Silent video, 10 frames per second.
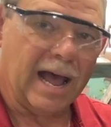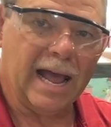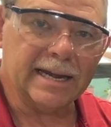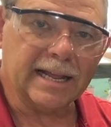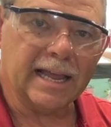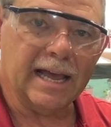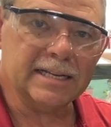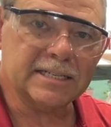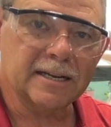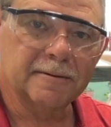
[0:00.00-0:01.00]
I had to
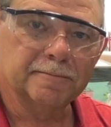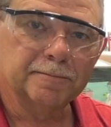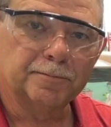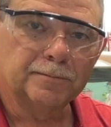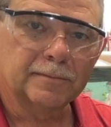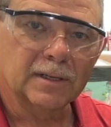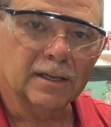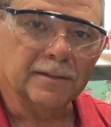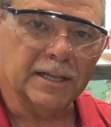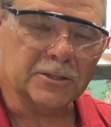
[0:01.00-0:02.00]
guess,
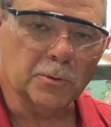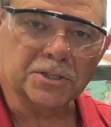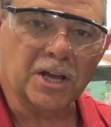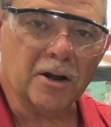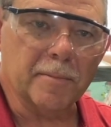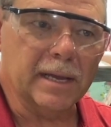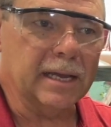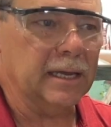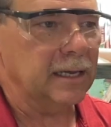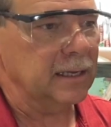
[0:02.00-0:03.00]
This one's going to
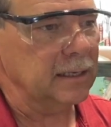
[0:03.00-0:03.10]
be